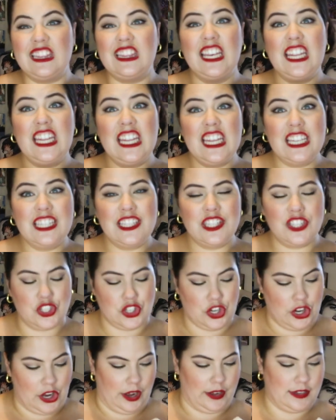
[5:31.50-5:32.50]
linen
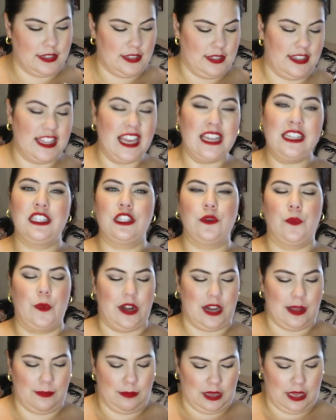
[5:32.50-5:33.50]
skirt. That's the
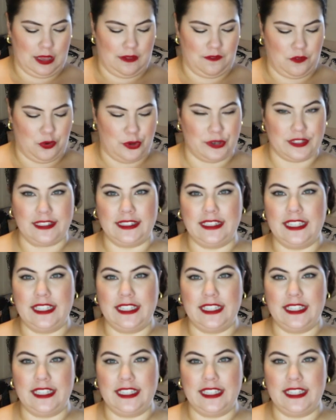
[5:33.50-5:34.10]
word I'm looking for, is